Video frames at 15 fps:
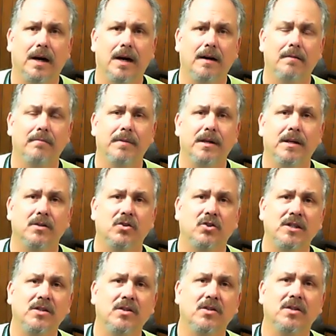Um, because
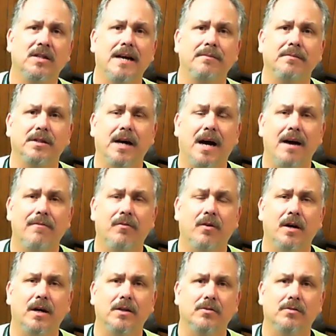Jesus came to die
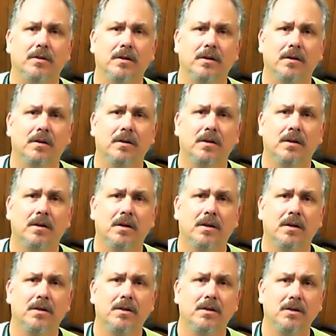for us.
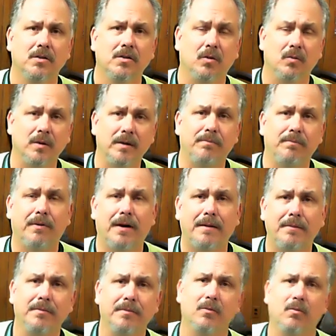So we
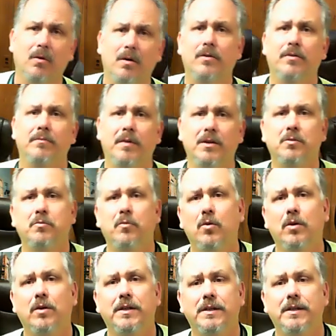probably worth much
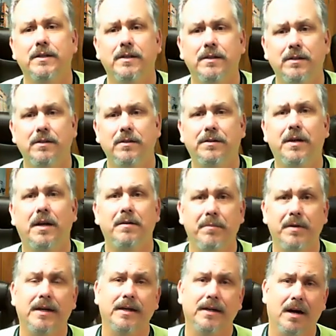more than
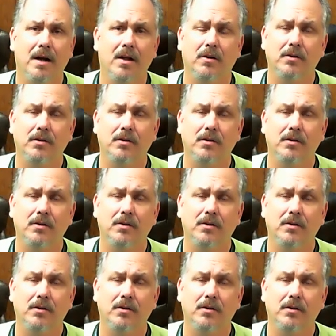$10 million.